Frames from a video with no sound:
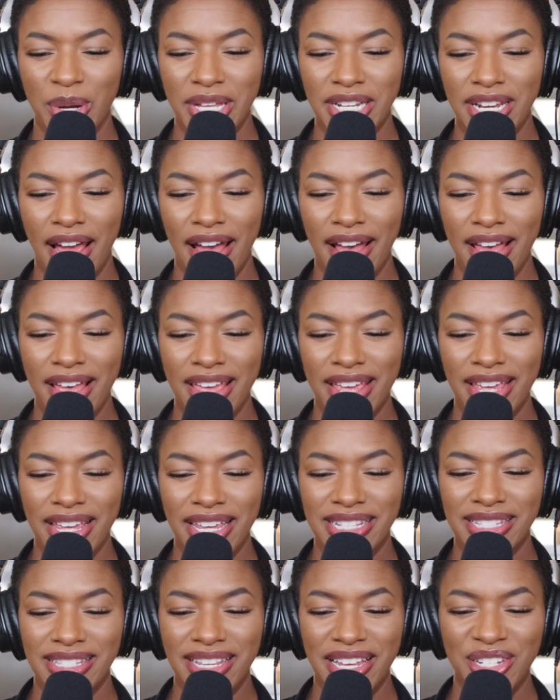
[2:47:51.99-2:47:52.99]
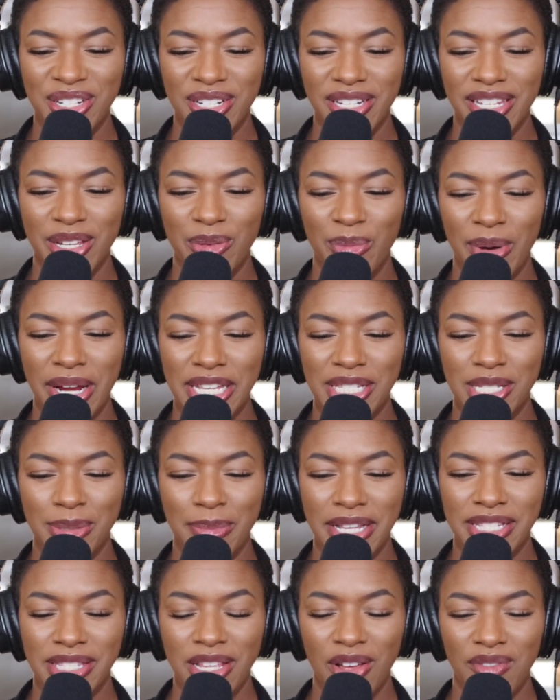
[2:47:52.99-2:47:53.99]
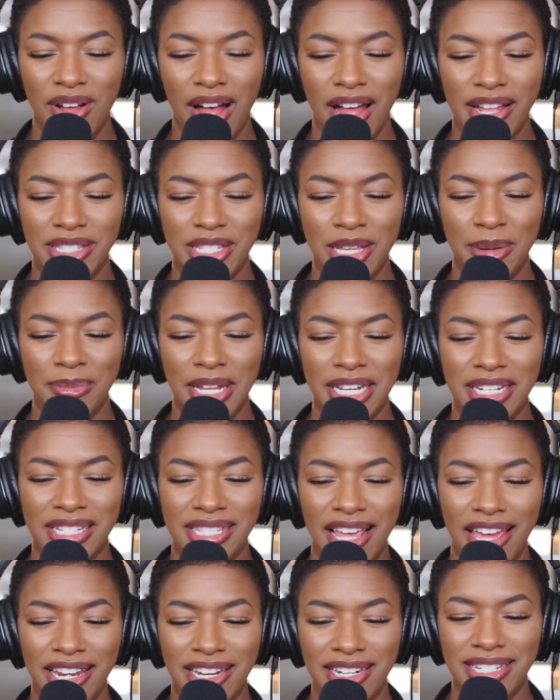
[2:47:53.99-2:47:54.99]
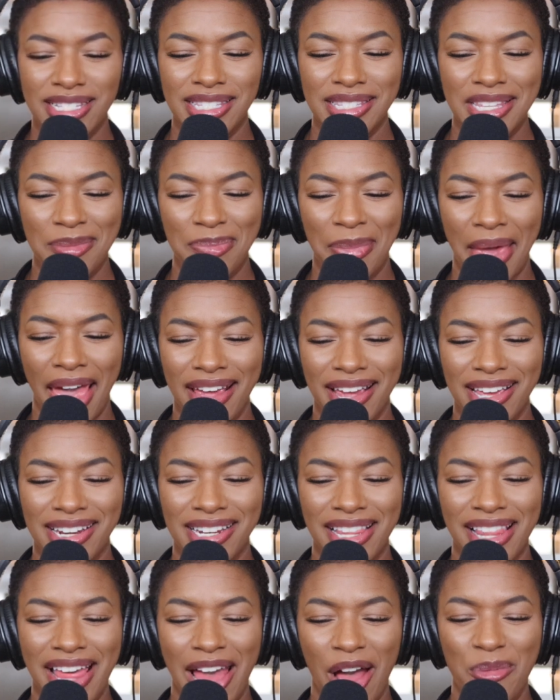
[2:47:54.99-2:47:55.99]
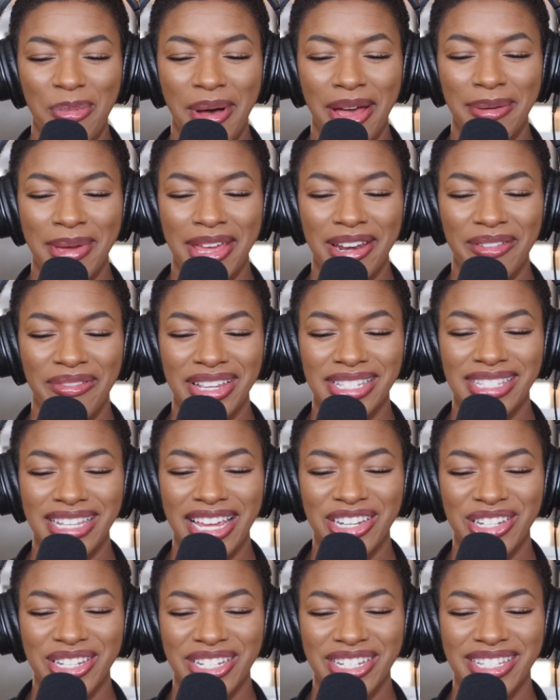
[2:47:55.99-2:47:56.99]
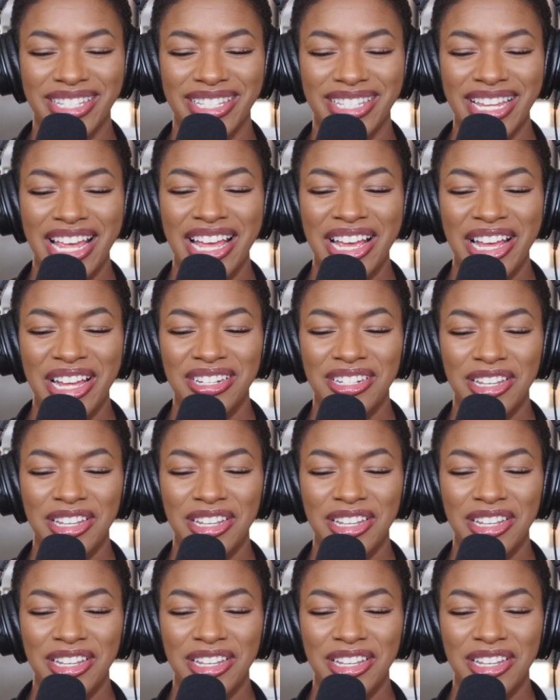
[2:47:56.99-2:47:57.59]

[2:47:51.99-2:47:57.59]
when I intentionally raised my self concept and decided to sit back and allow my manifestations